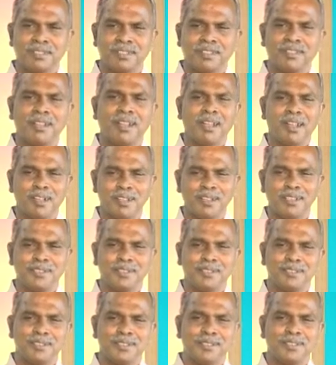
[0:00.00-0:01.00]
Hi,
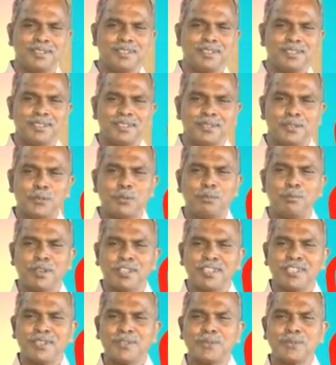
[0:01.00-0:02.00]
good
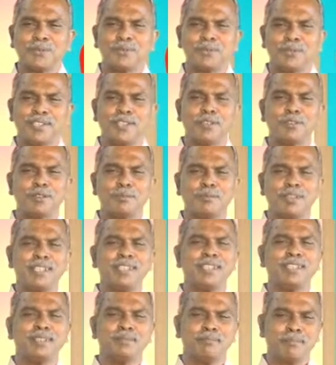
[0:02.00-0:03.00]
morning to
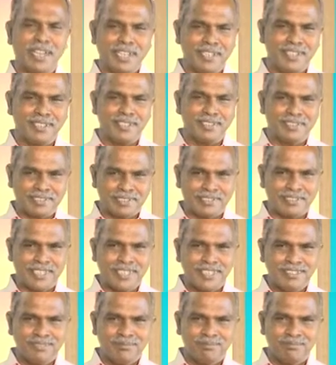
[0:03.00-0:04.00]
everybody, my dear
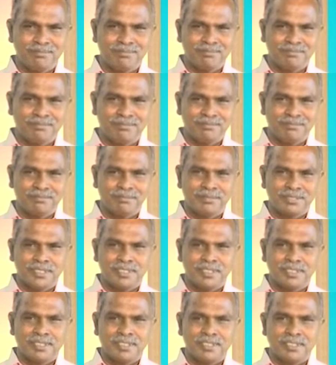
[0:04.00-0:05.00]
children.
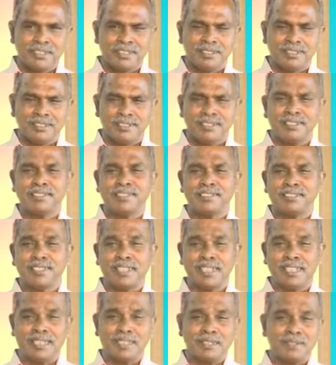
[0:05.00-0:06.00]
This is
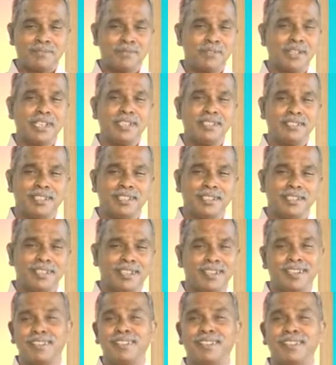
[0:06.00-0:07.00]
the final
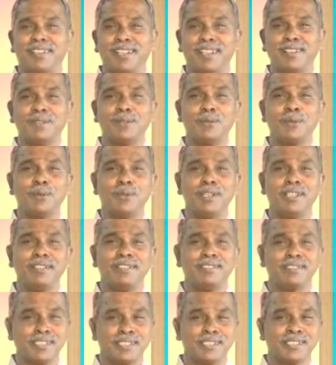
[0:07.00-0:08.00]
and
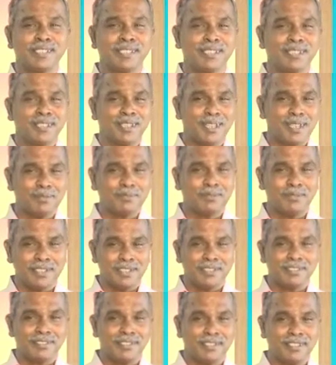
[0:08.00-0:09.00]
concluding session of
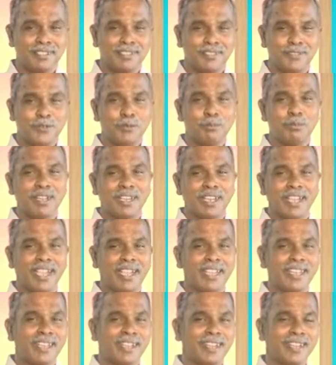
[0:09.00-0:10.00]
this human
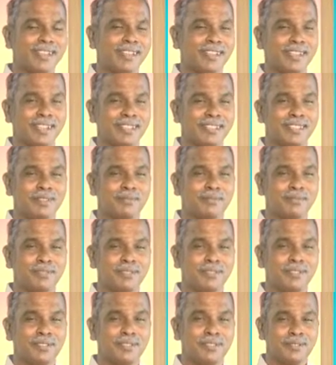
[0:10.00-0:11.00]
eye and
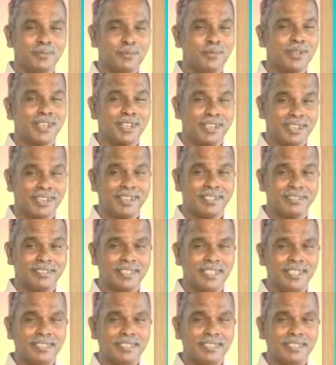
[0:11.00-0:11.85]
colorful world lesson.